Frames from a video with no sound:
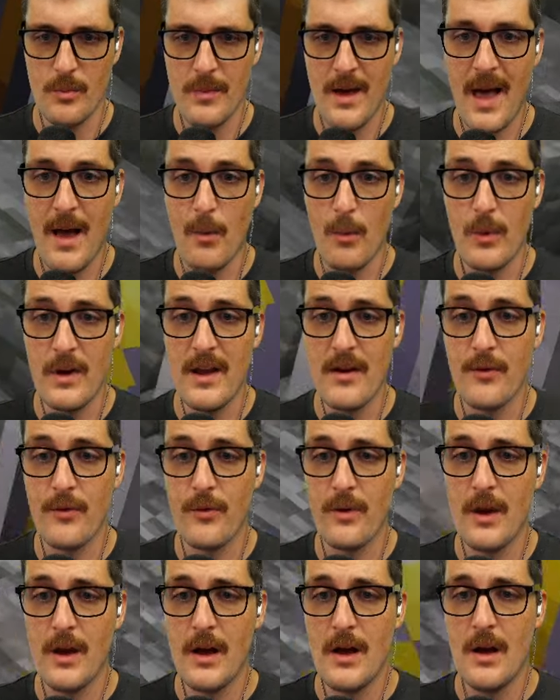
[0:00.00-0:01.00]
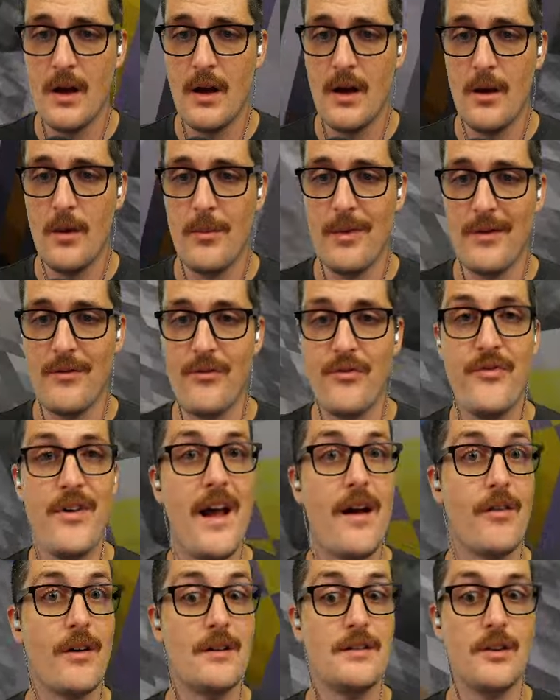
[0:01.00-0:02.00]
Man, we have been
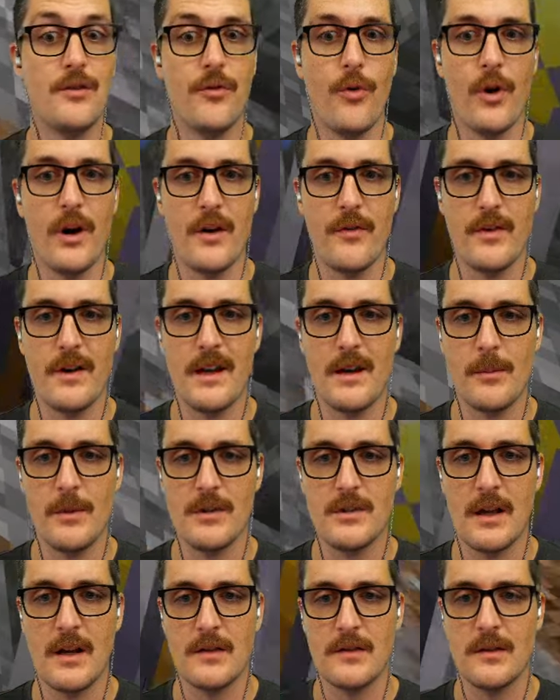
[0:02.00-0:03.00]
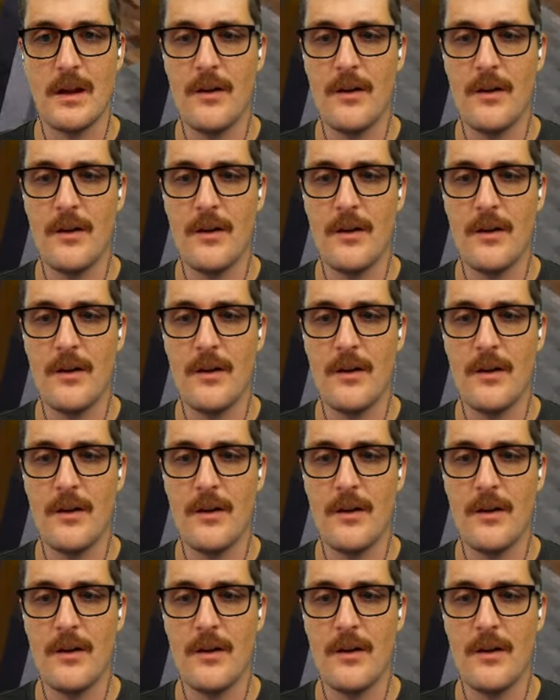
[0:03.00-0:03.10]
very devoid of Enigma chests.